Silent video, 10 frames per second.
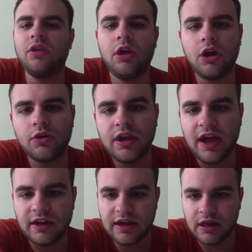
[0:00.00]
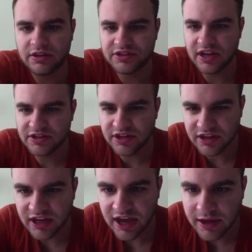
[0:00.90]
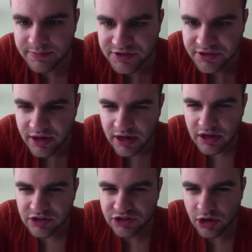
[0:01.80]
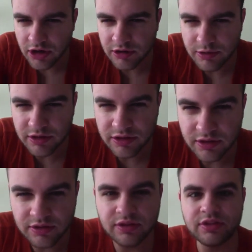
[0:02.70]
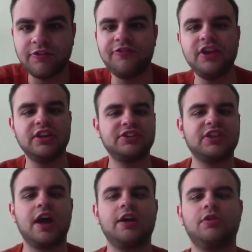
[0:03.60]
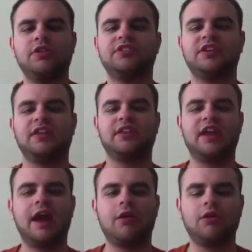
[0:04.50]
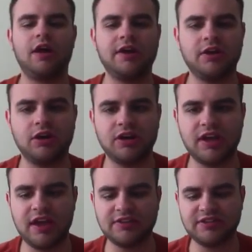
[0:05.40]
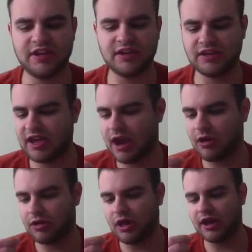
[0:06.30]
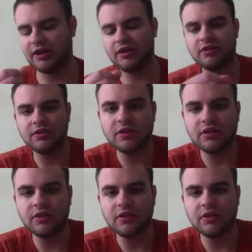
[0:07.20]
Okay, now let's get to the games, starting with the Phoenix Coyotes and the Carolina Hurricanes in Carolina.